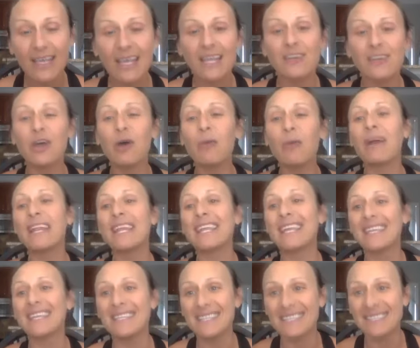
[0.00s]
Nobody
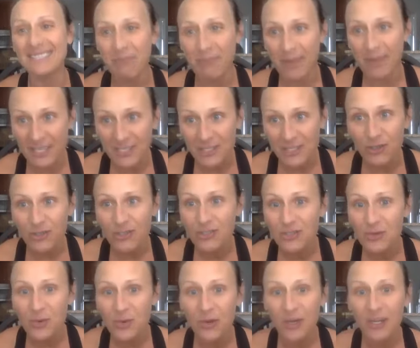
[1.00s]
can dismiss your
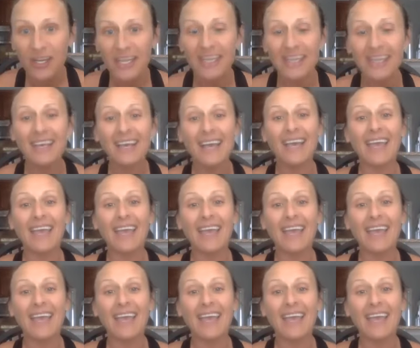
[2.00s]
story.